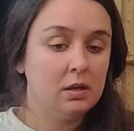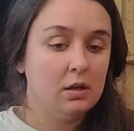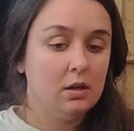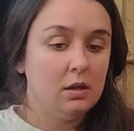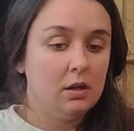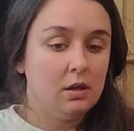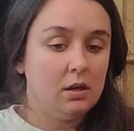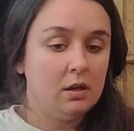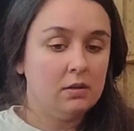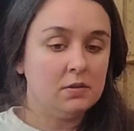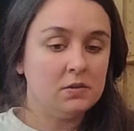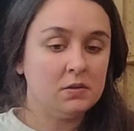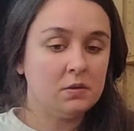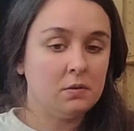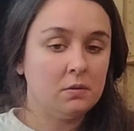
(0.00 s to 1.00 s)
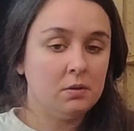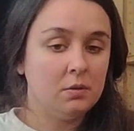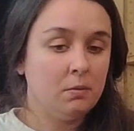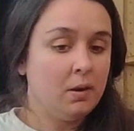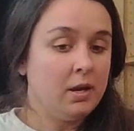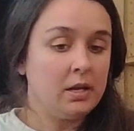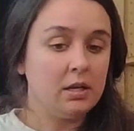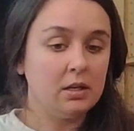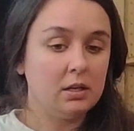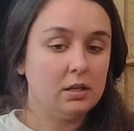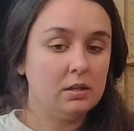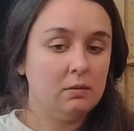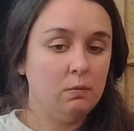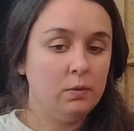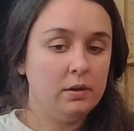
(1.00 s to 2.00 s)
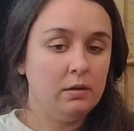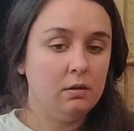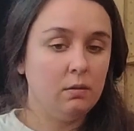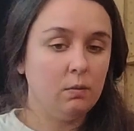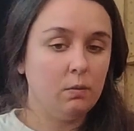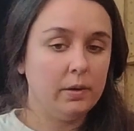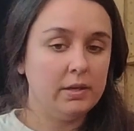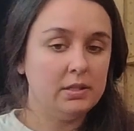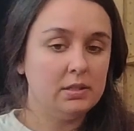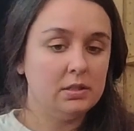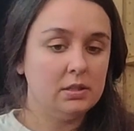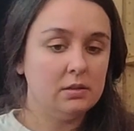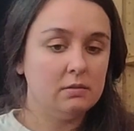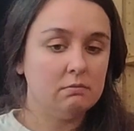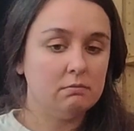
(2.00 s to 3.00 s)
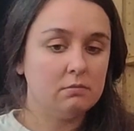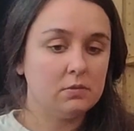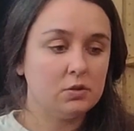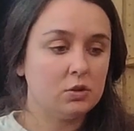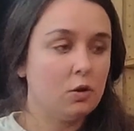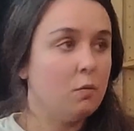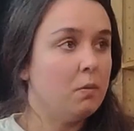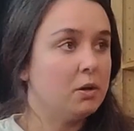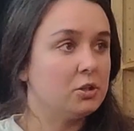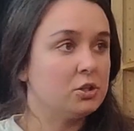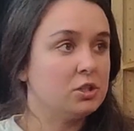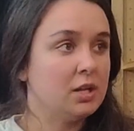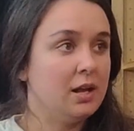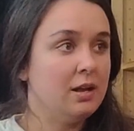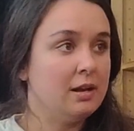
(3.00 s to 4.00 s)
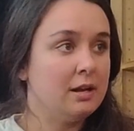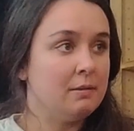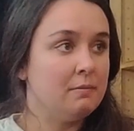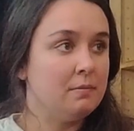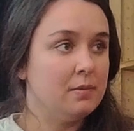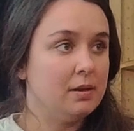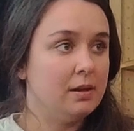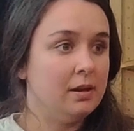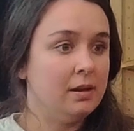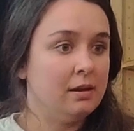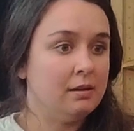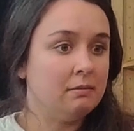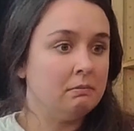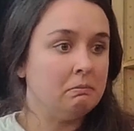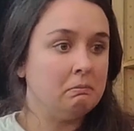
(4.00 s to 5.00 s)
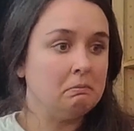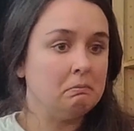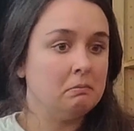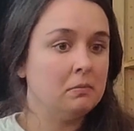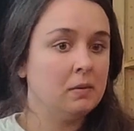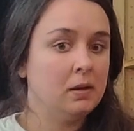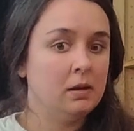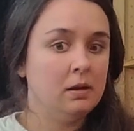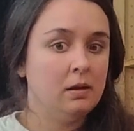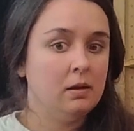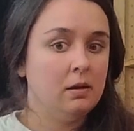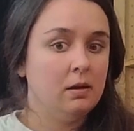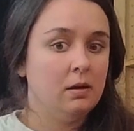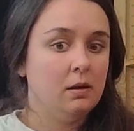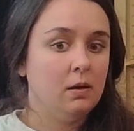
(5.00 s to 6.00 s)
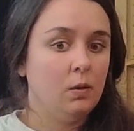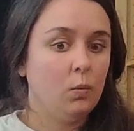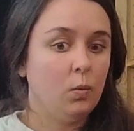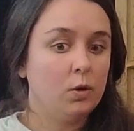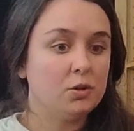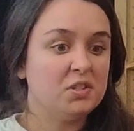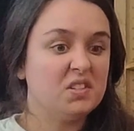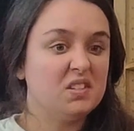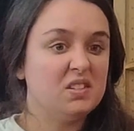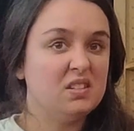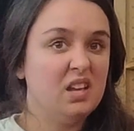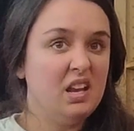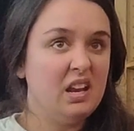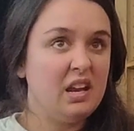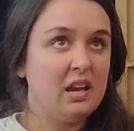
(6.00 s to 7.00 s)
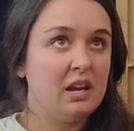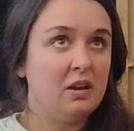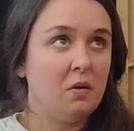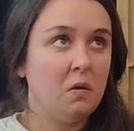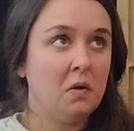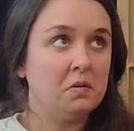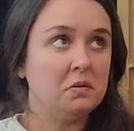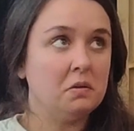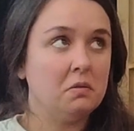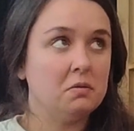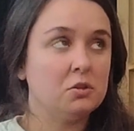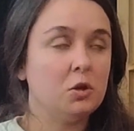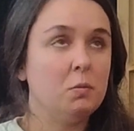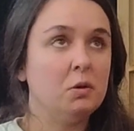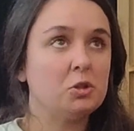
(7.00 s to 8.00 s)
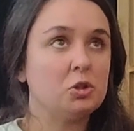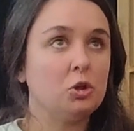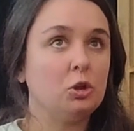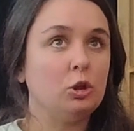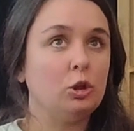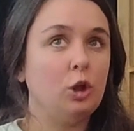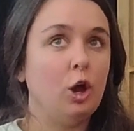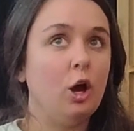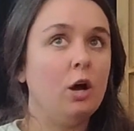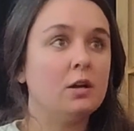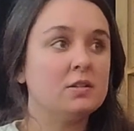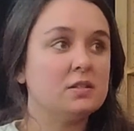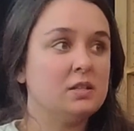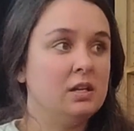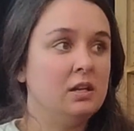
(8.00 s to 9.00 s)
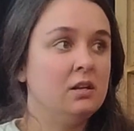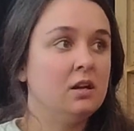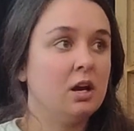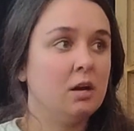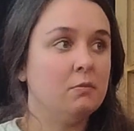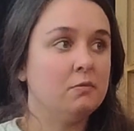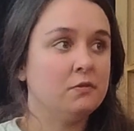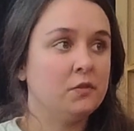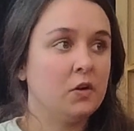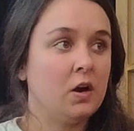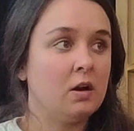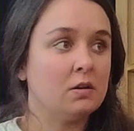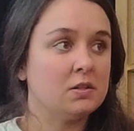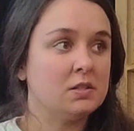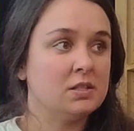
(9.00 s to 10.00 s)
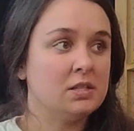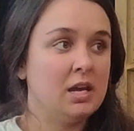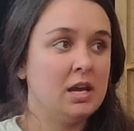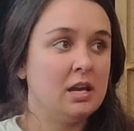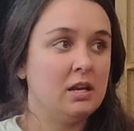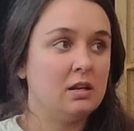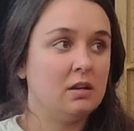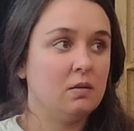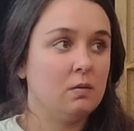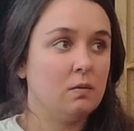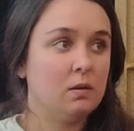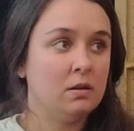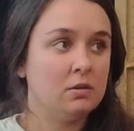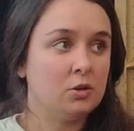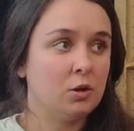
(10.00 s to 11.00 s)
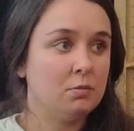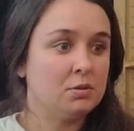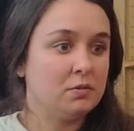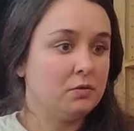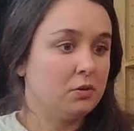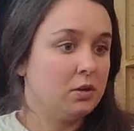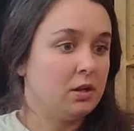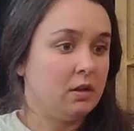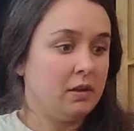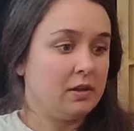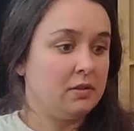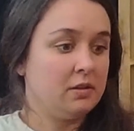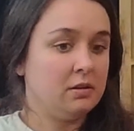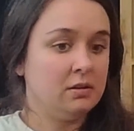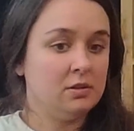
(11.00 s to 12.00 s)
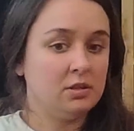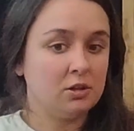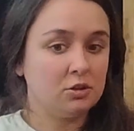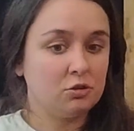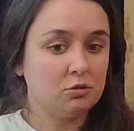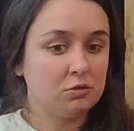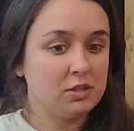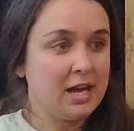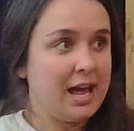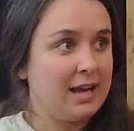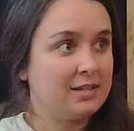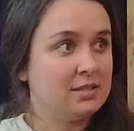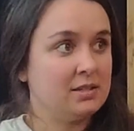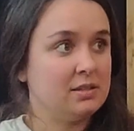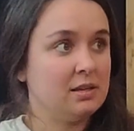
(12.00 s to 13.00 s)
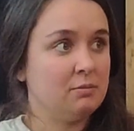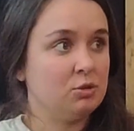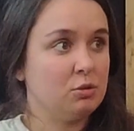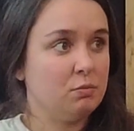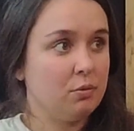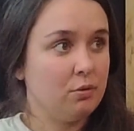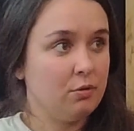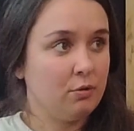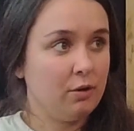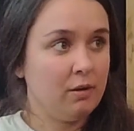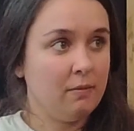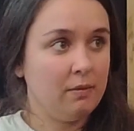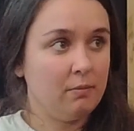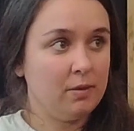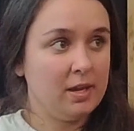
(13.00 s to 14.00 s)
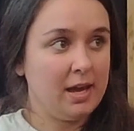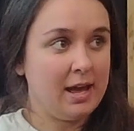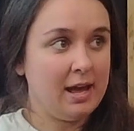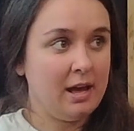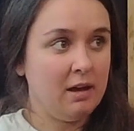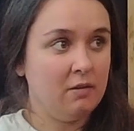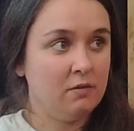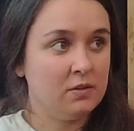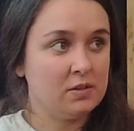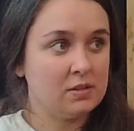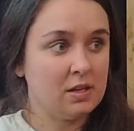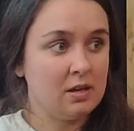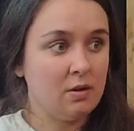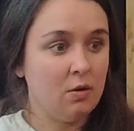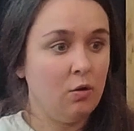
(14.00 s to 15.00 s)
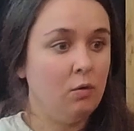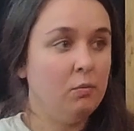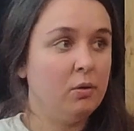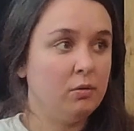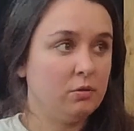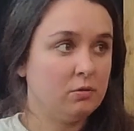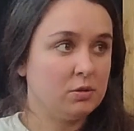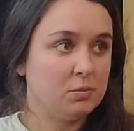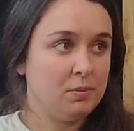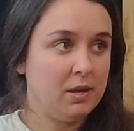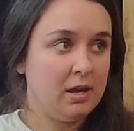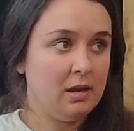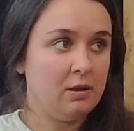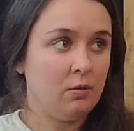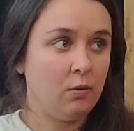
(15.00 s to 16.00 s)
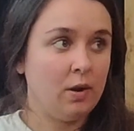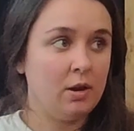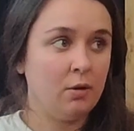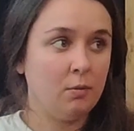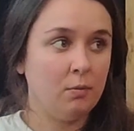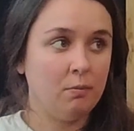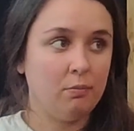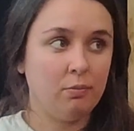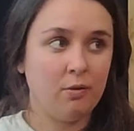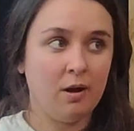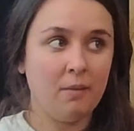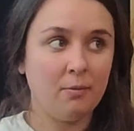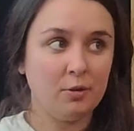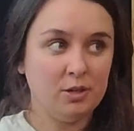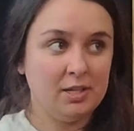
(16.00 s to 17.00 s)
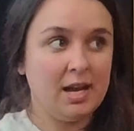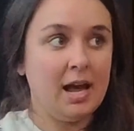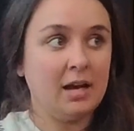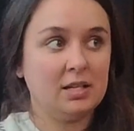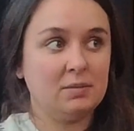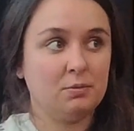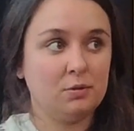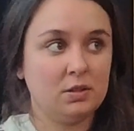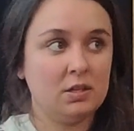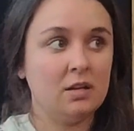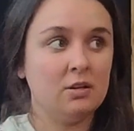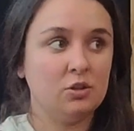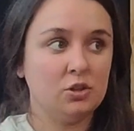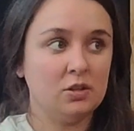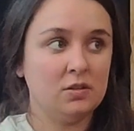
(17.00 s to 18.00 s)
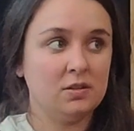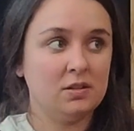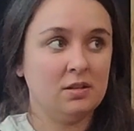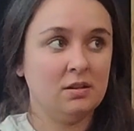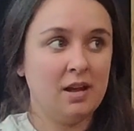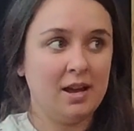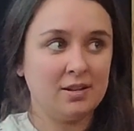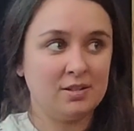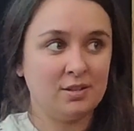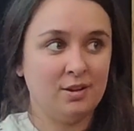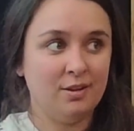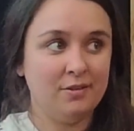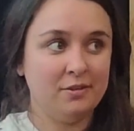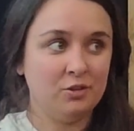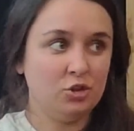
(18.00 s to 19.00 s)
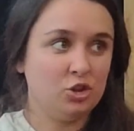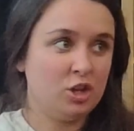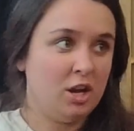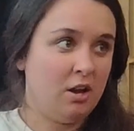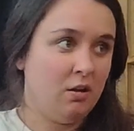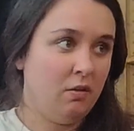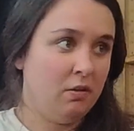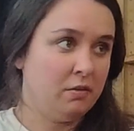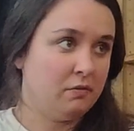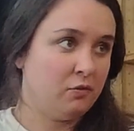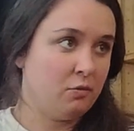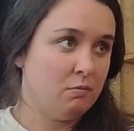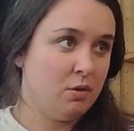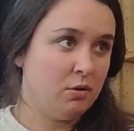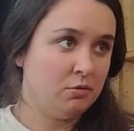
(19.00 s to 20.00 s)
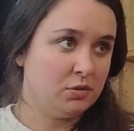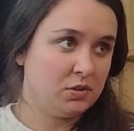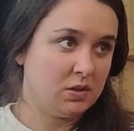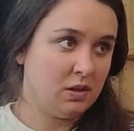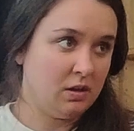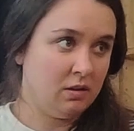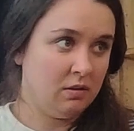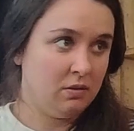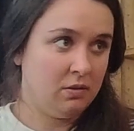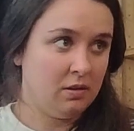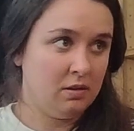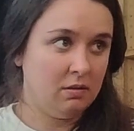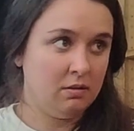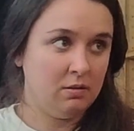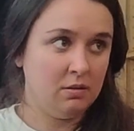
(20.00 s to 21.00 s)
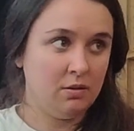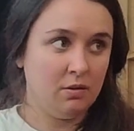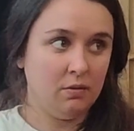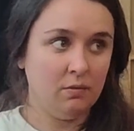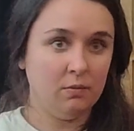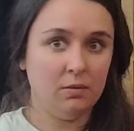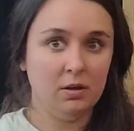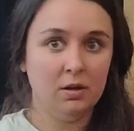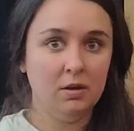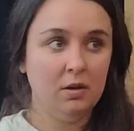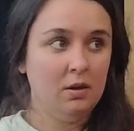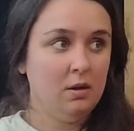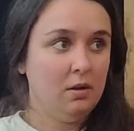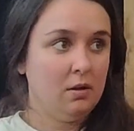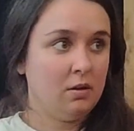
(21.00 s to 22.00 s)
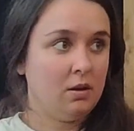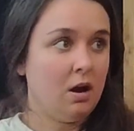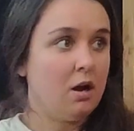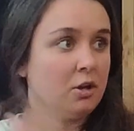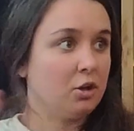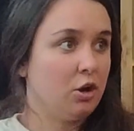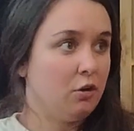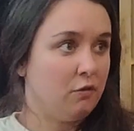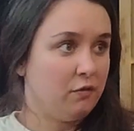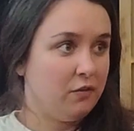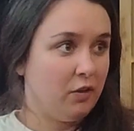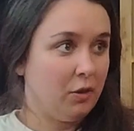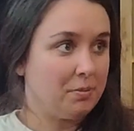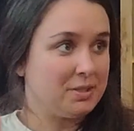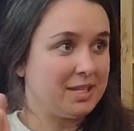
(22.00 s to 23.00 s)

And so you're right. We are wasting so much time, and we're sitting on so much lost income for our state in terms of looking at like the industrial tax exemption program that we have. It's like homeowners pay greater property tax percentages than Exxon, than Shell, than Formosa, than, ConocoPhillips.